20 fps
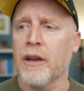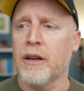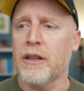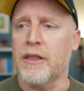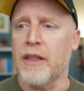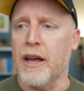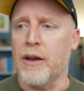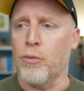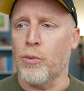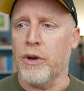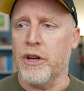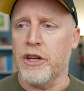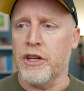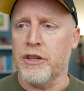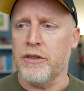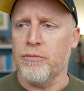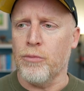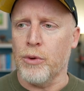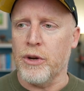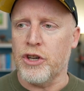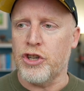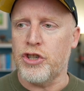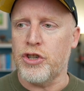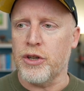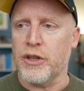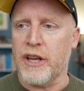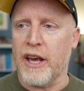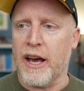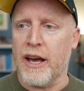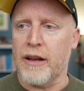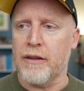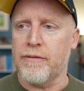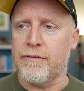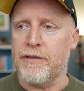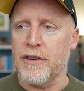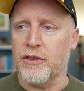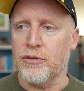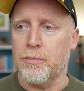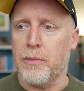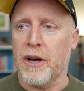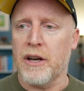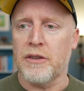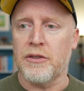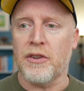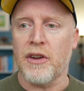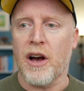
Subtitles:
Then we should get FizzBuzz.